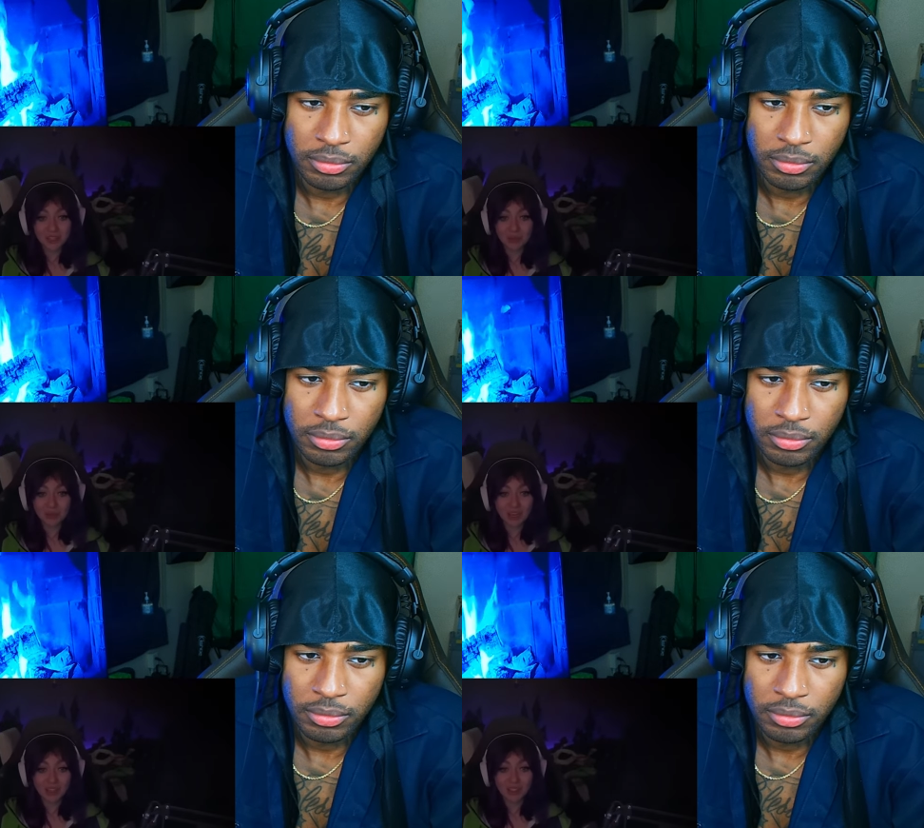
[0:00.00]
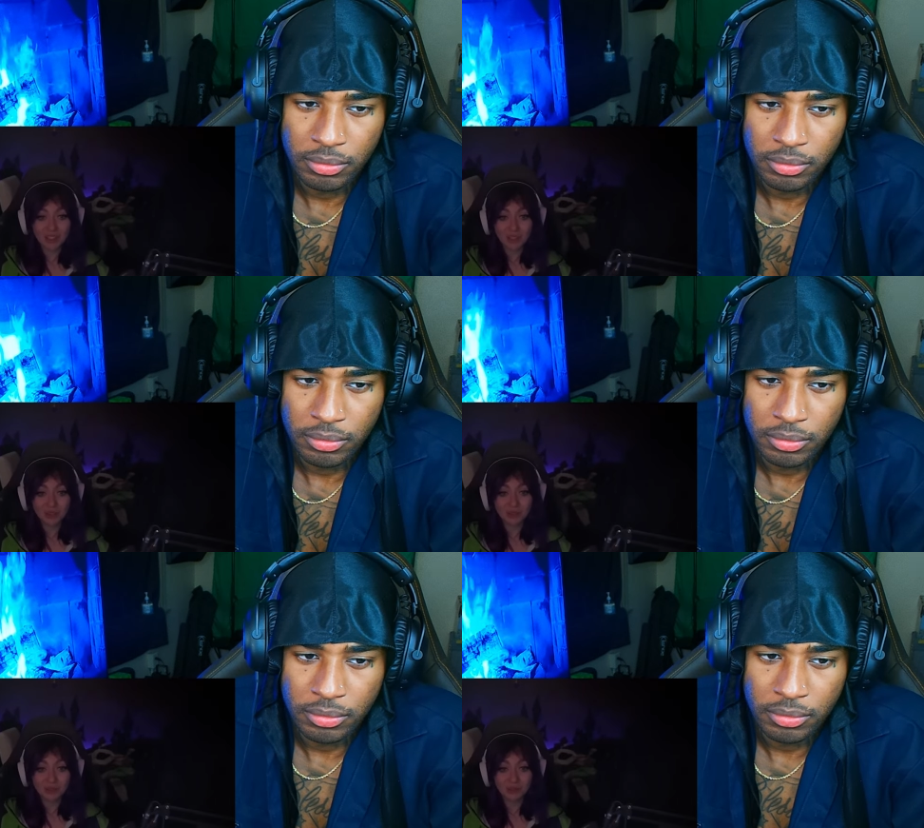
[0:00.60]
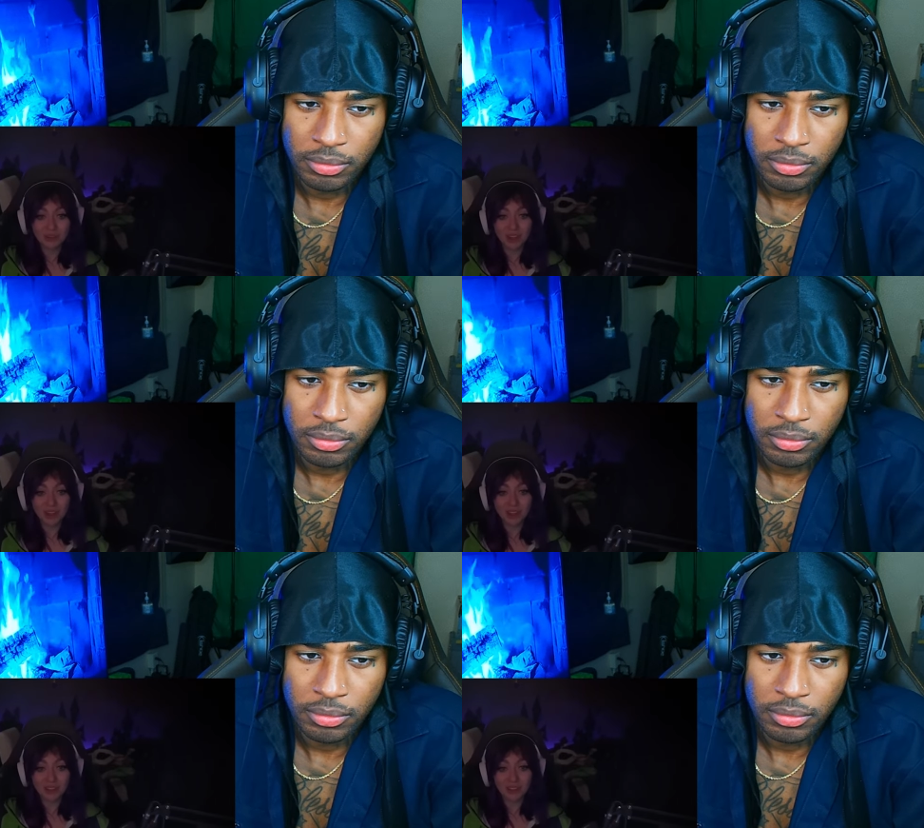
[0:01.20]
Speaker 1: Jumped like two
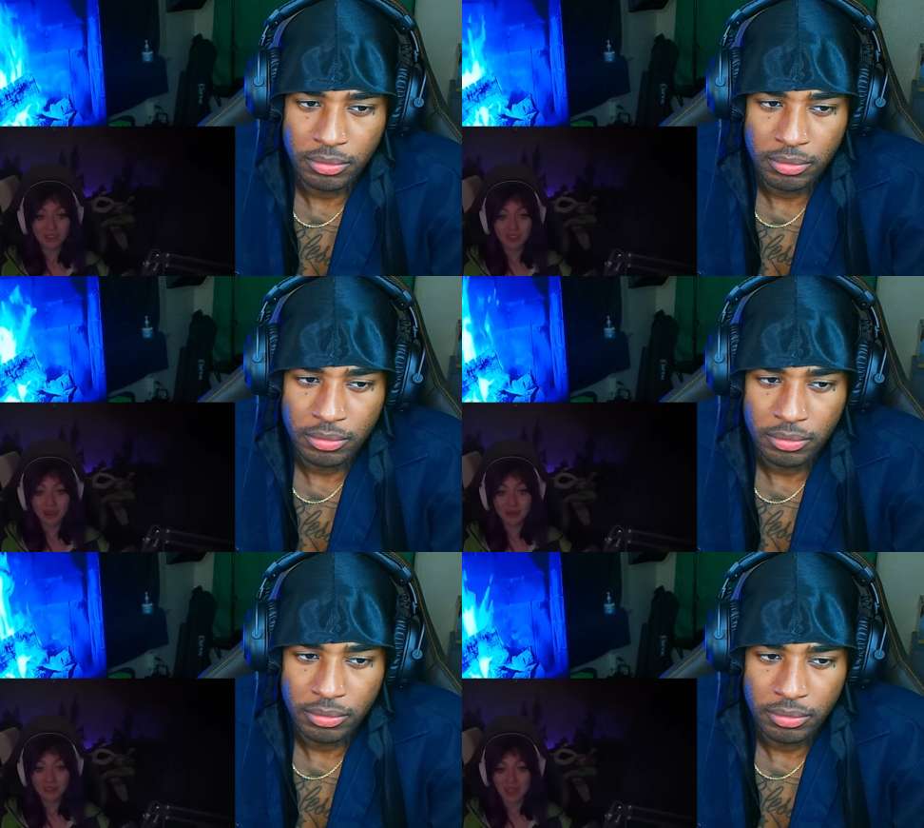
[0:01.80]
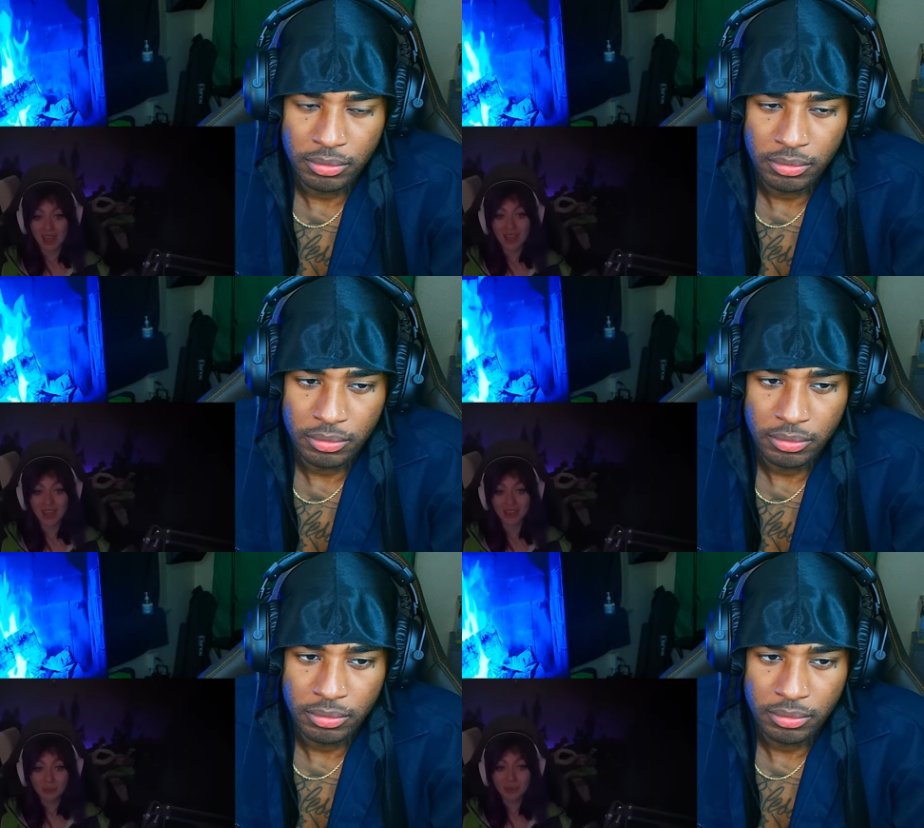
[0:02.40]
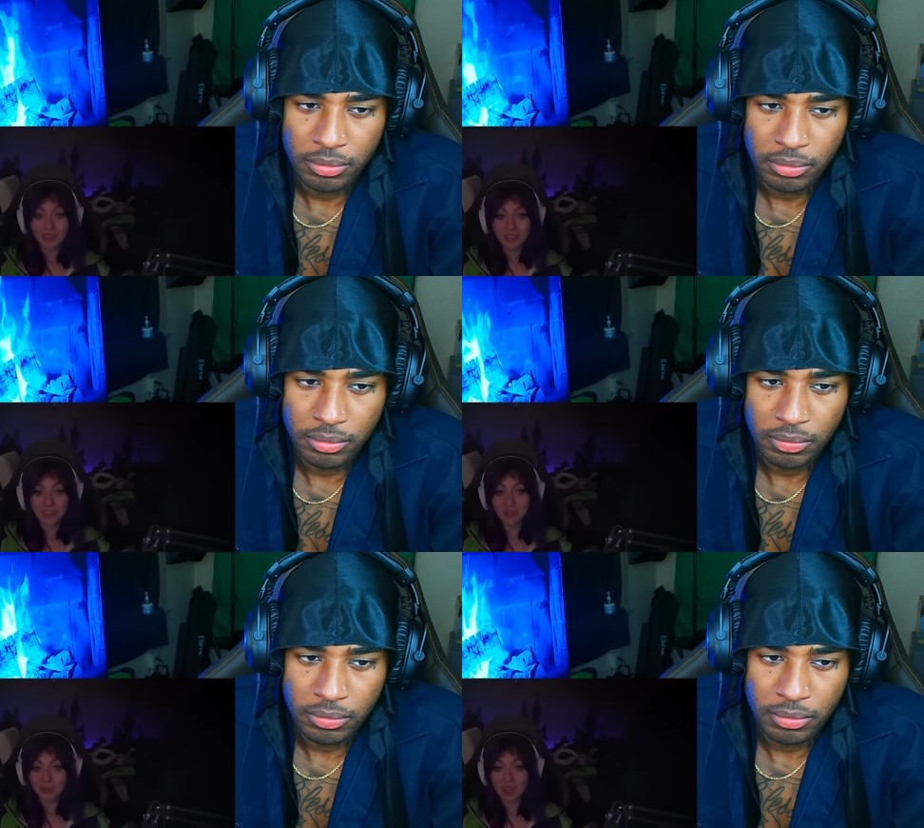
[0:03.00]
stones ahead, but
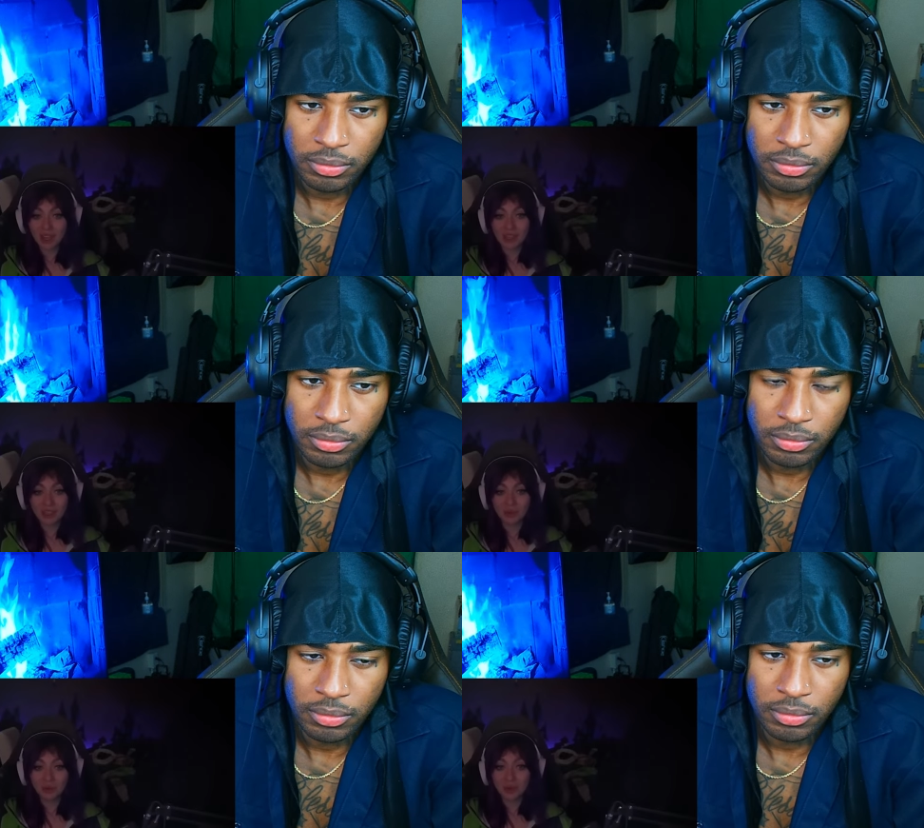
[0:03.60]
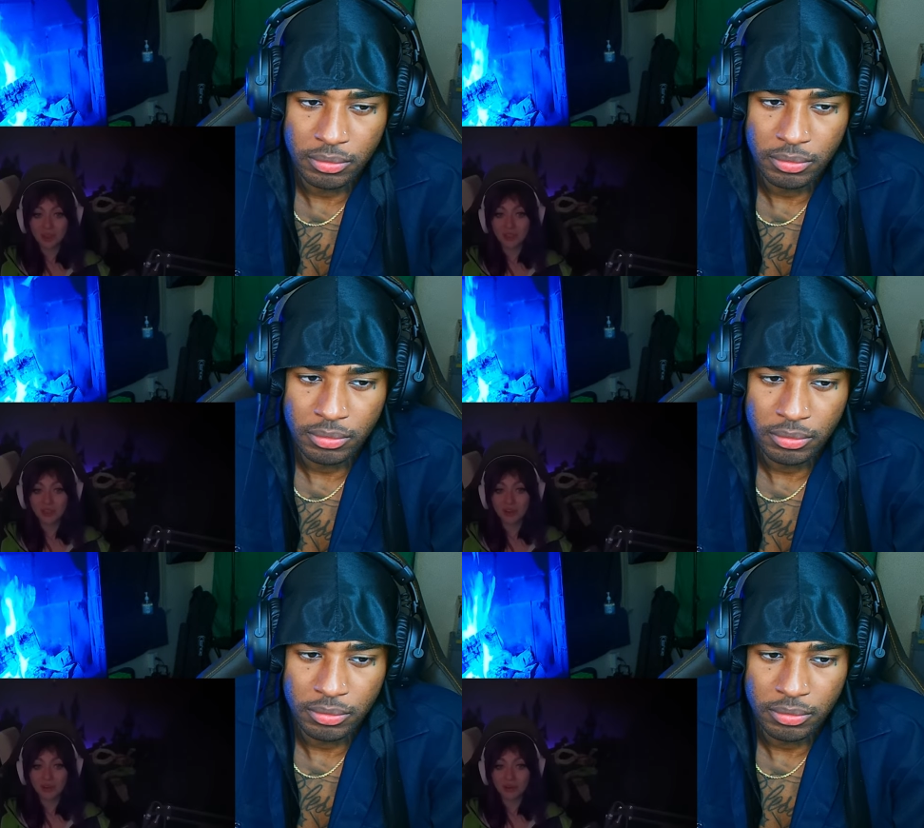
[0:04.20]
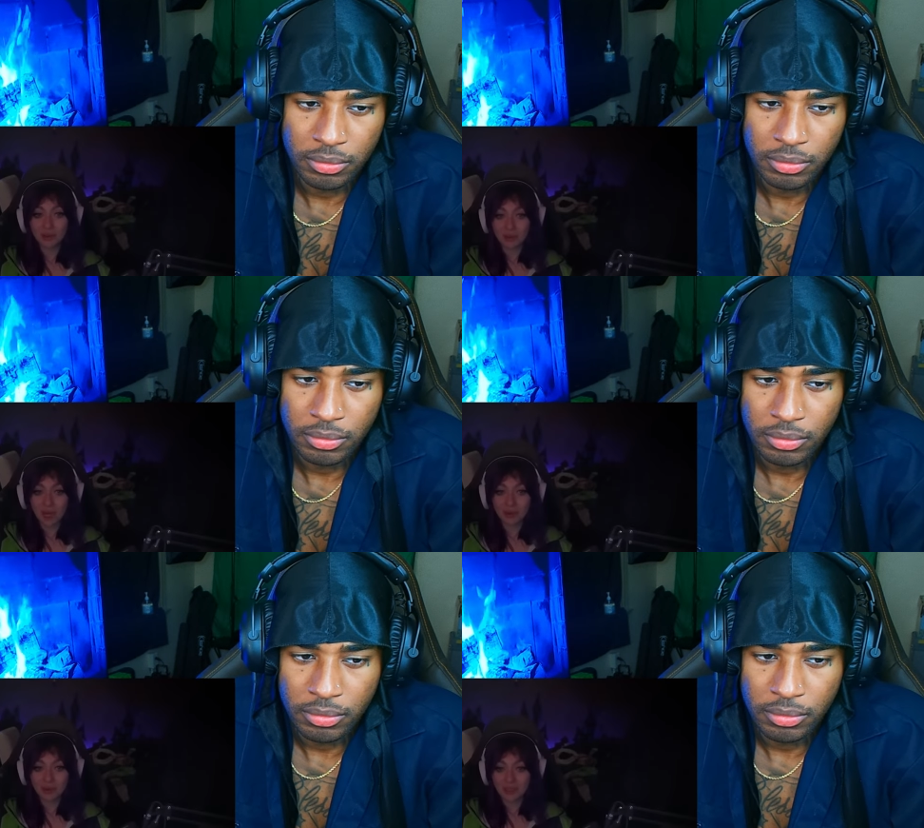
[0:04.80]
this is why women don't come
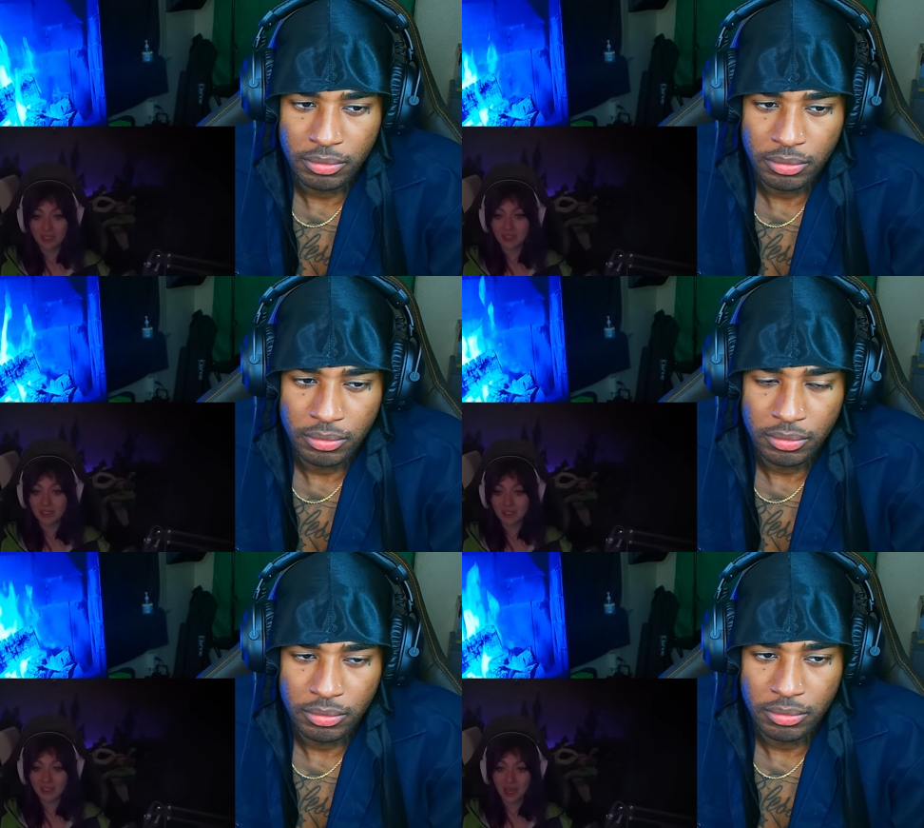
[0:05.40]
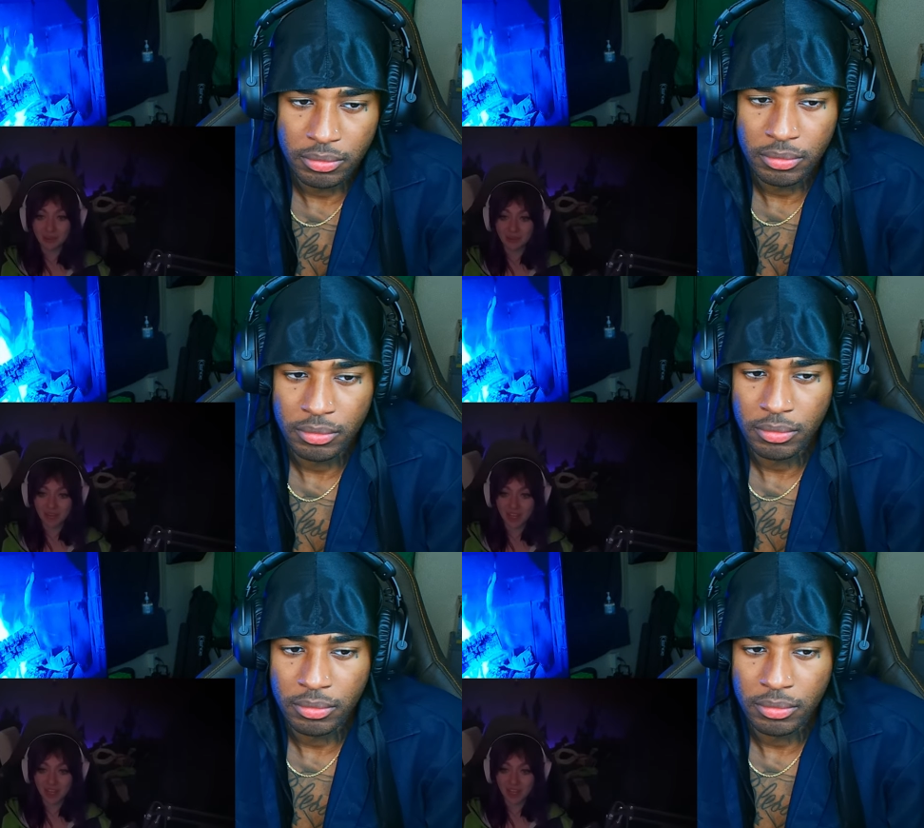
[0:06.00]
out with this type of.